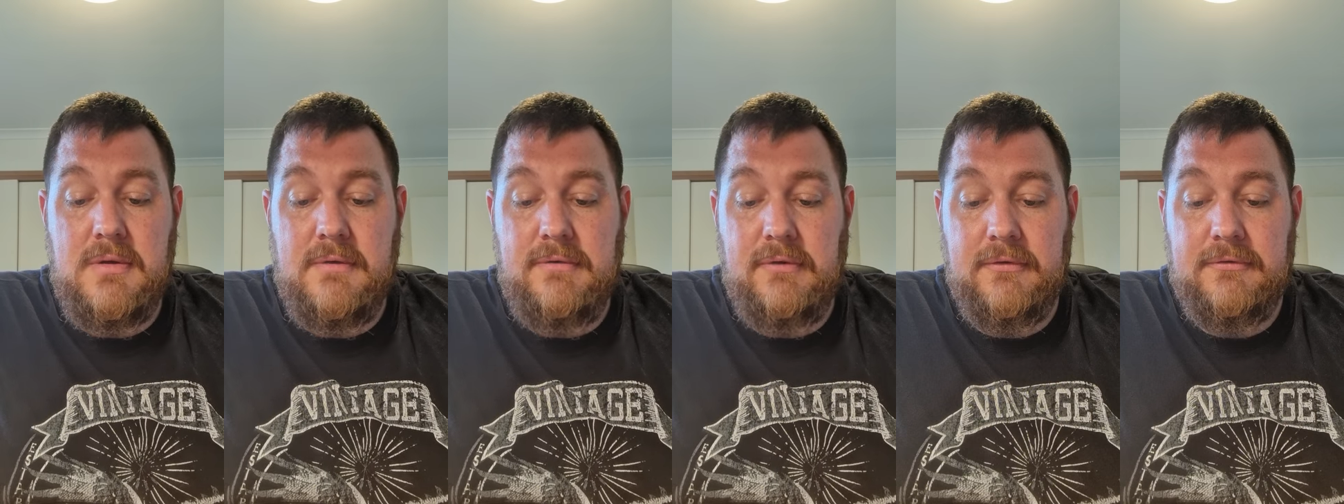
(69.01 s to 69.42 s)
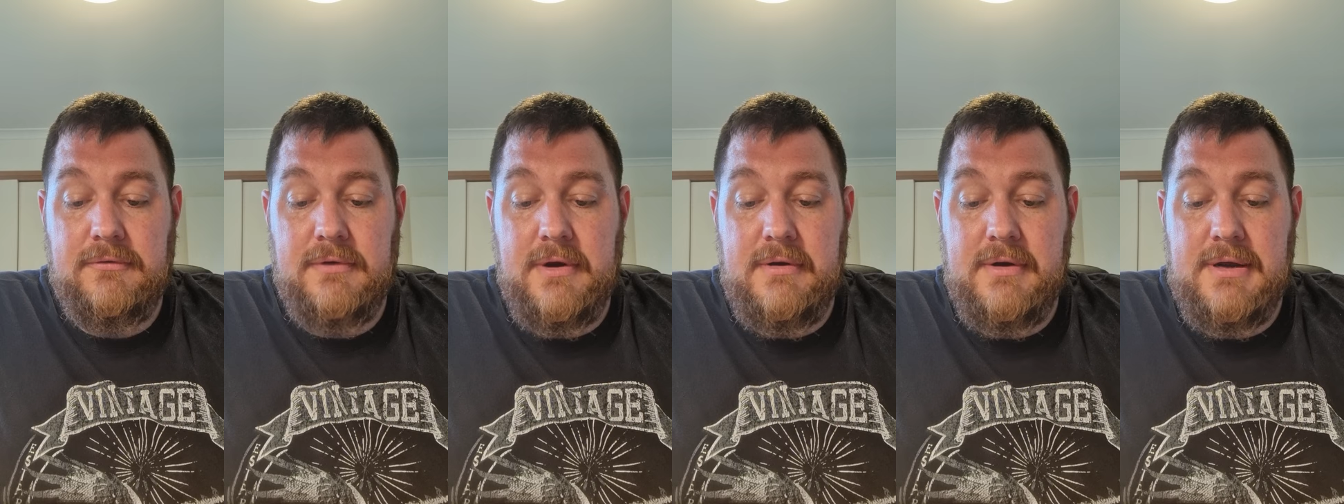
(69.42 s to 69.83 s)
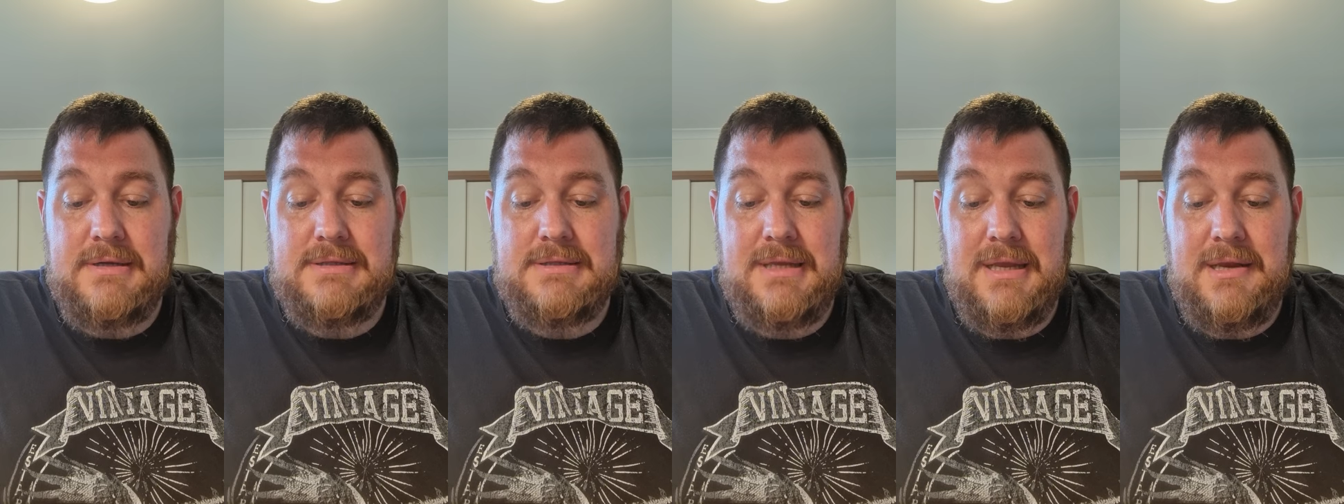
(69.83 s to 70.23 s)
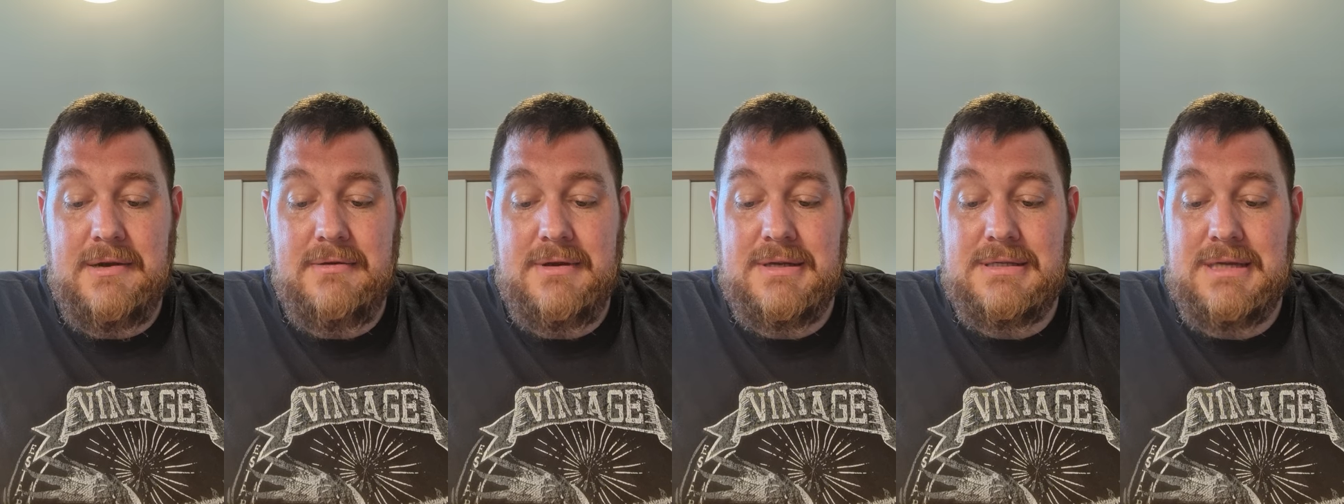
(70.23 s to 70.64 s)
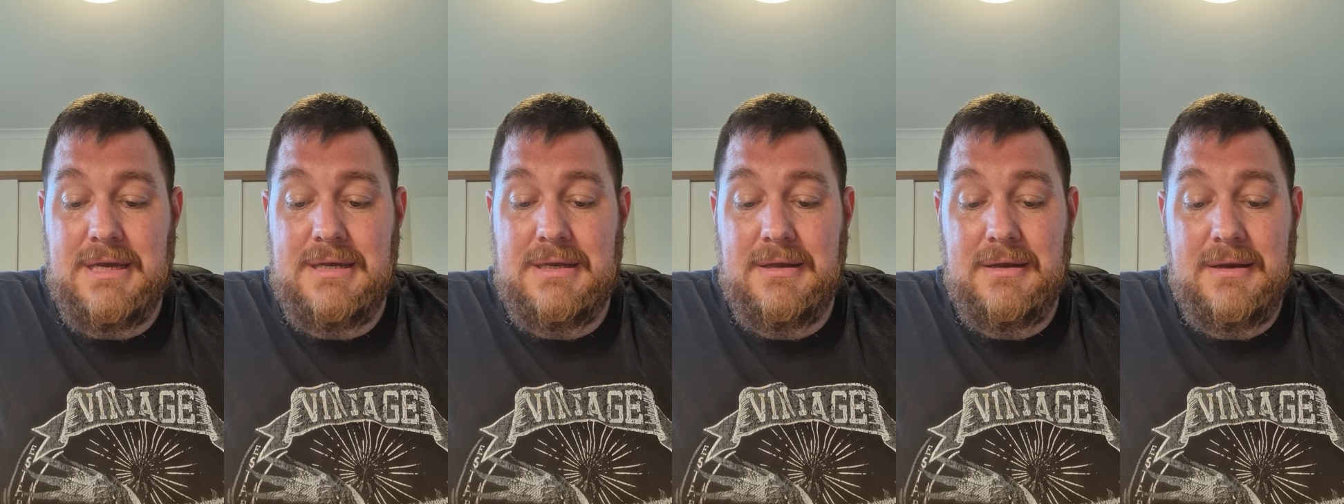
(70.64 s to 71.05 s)
for various air
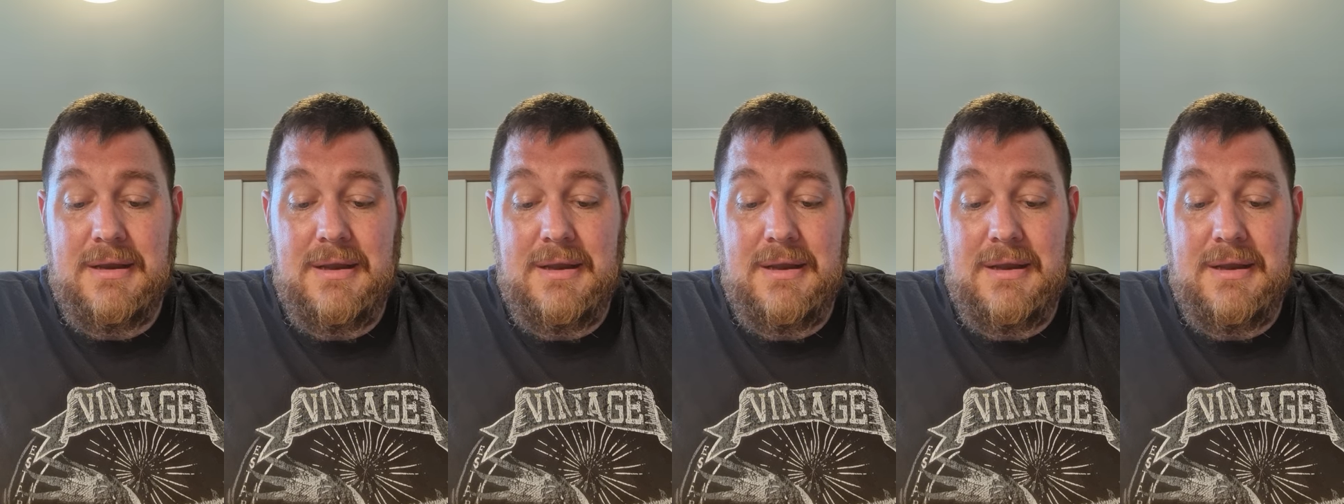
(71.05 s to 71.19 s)
intake and